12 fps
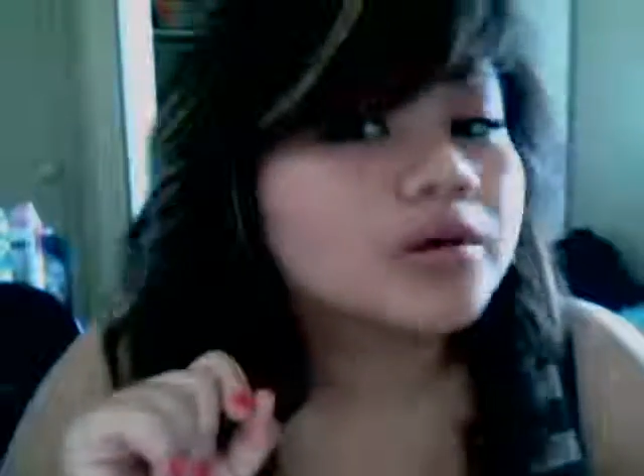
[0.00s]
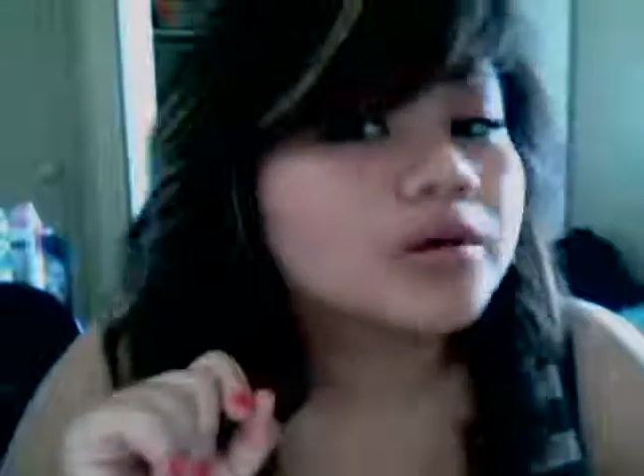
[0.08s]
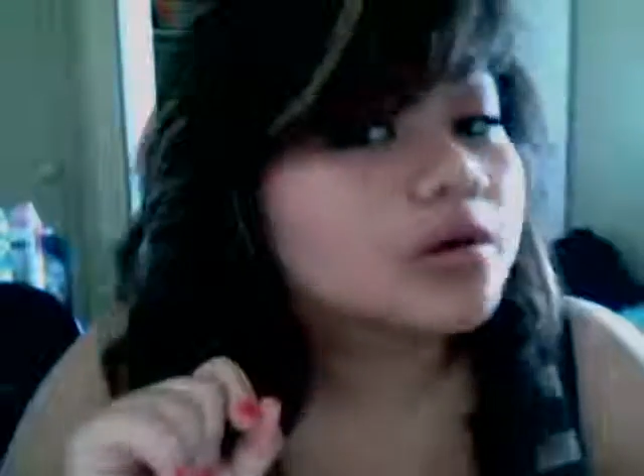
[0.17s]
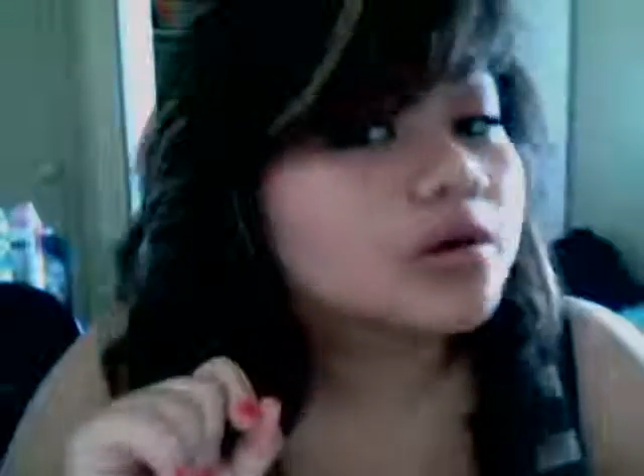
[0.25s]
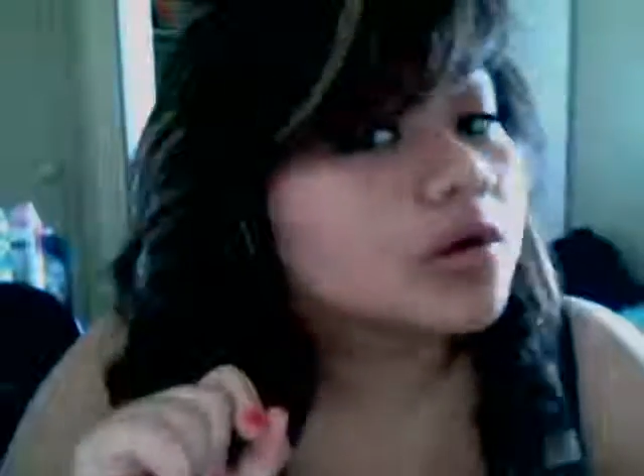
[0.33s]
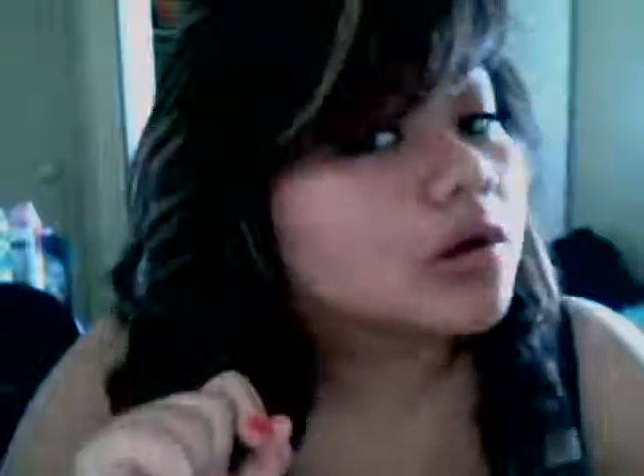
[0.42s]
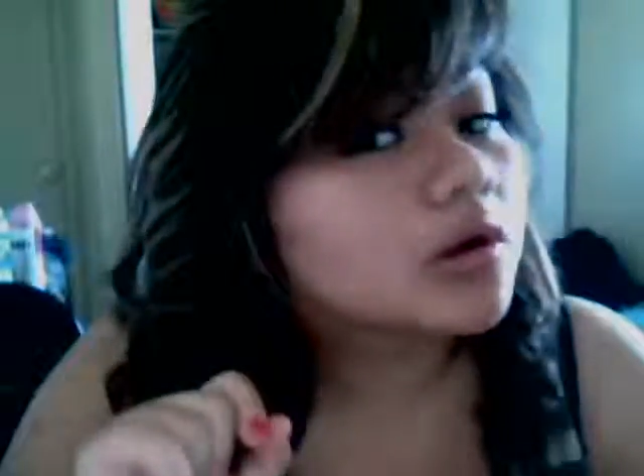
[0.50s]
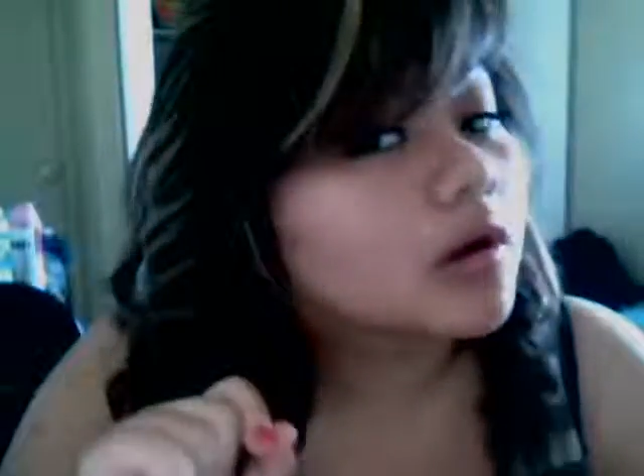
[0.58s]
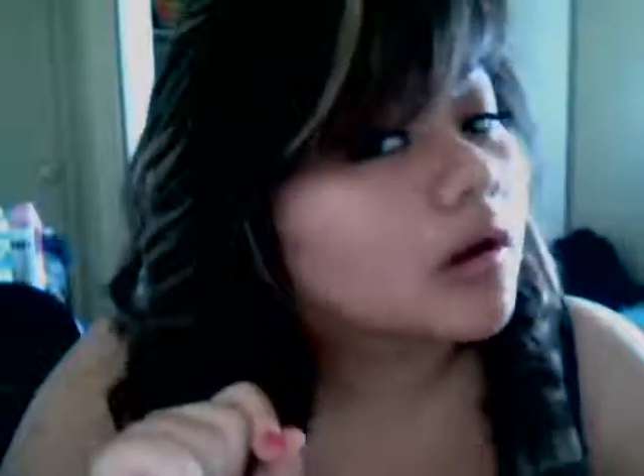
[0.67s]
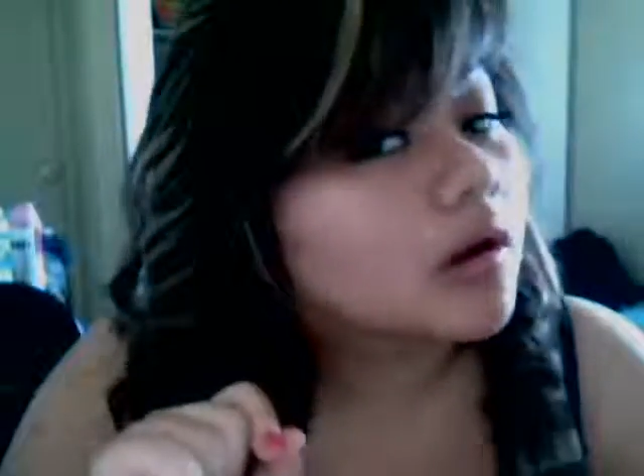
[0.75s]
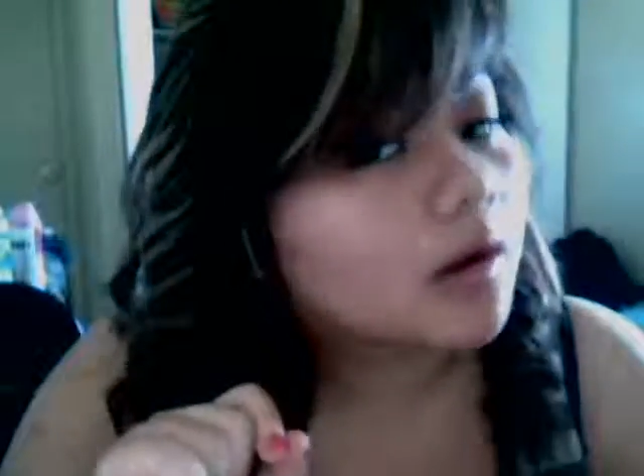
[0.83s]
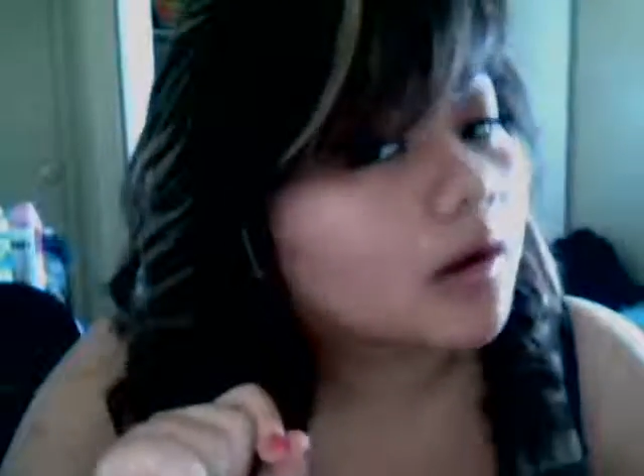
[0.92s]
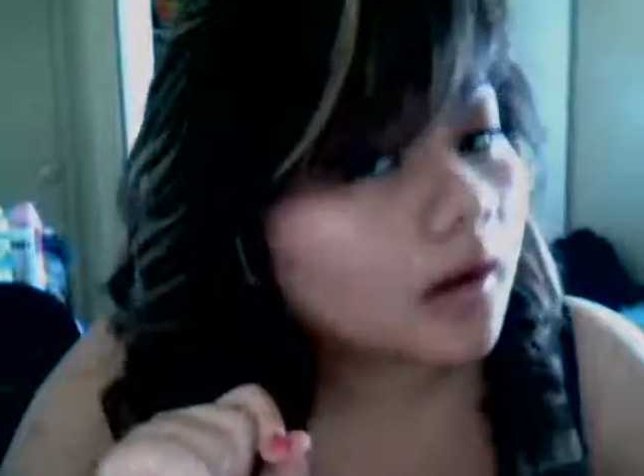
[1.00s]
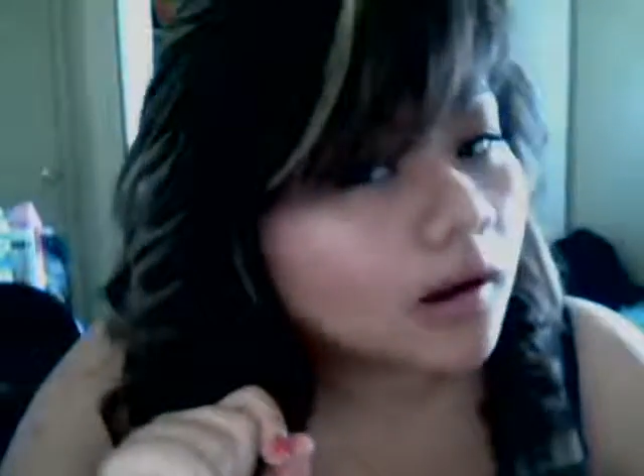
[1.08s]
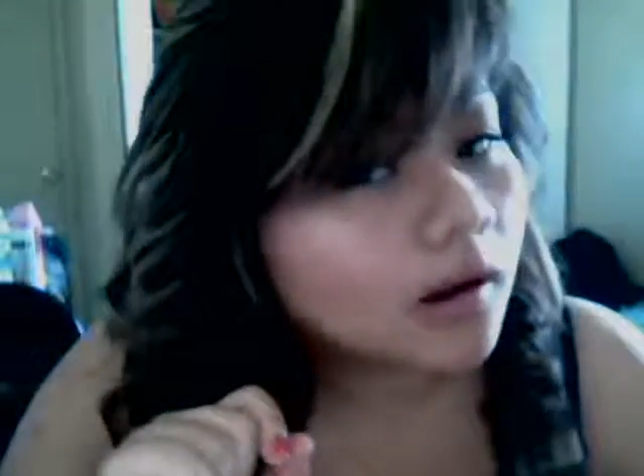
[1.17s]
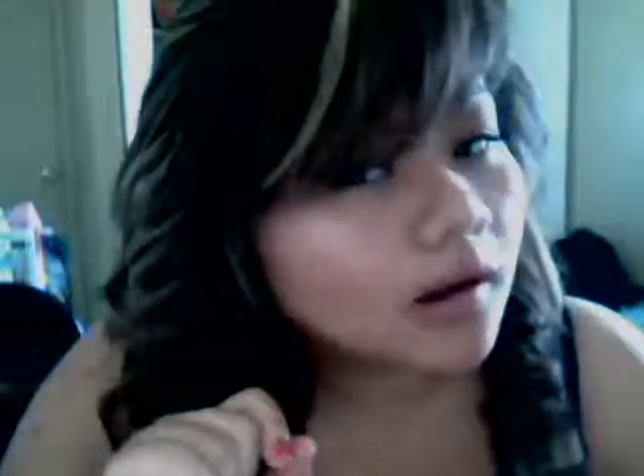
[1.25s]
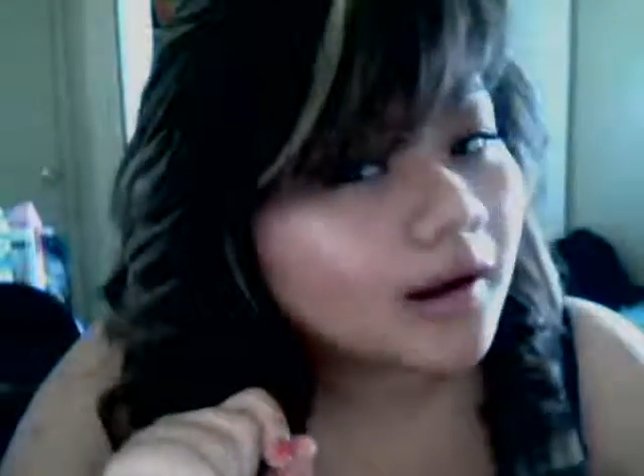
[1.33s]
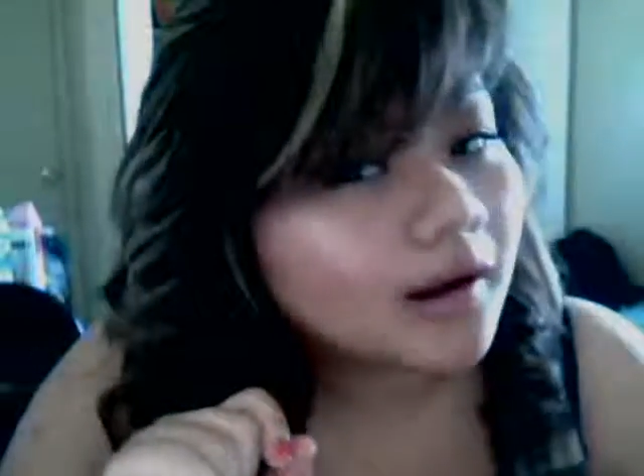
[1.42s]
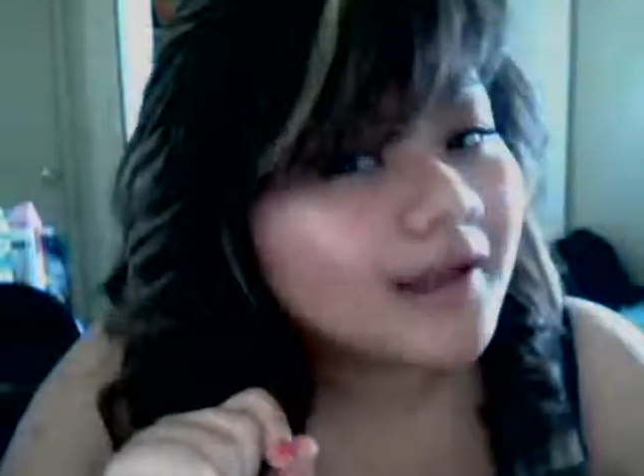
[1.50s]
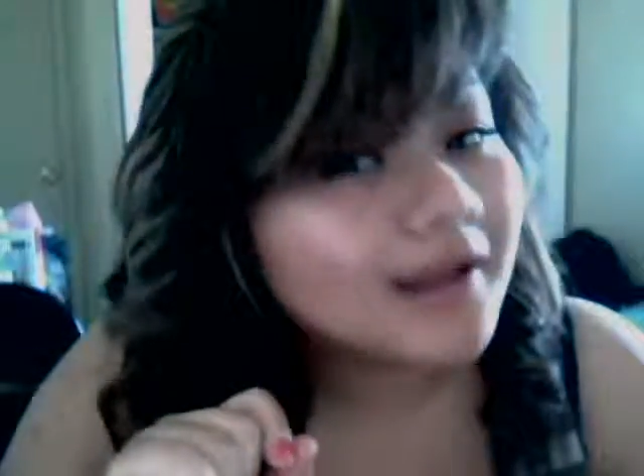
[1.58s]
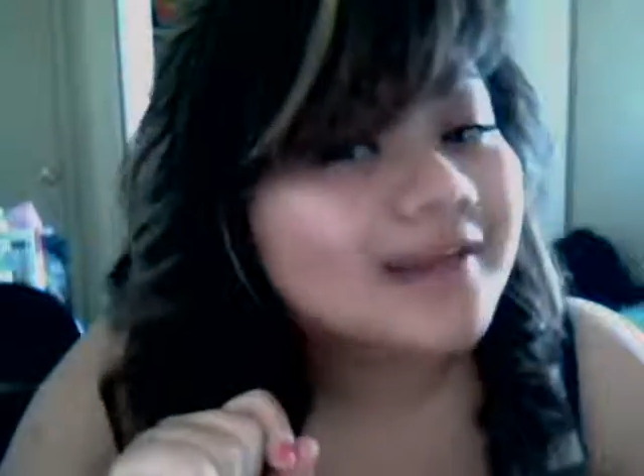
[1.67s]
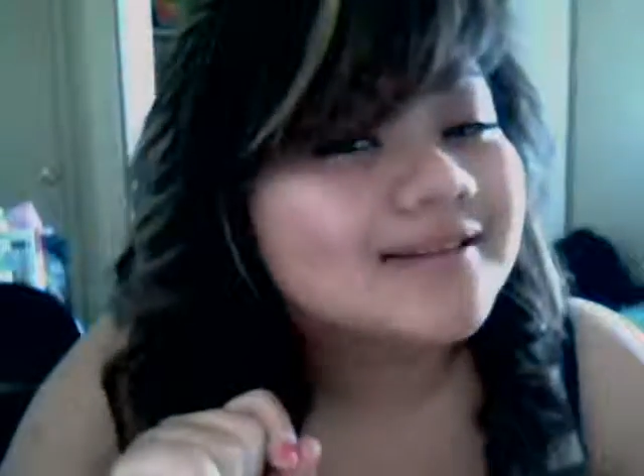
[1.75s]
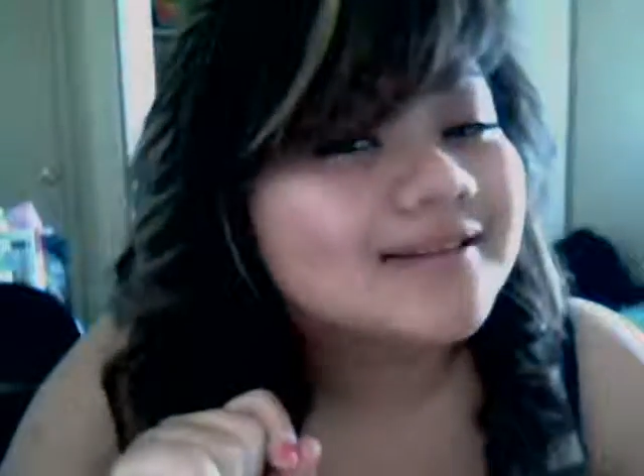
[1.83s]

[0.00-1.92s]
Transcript: me. Okay, you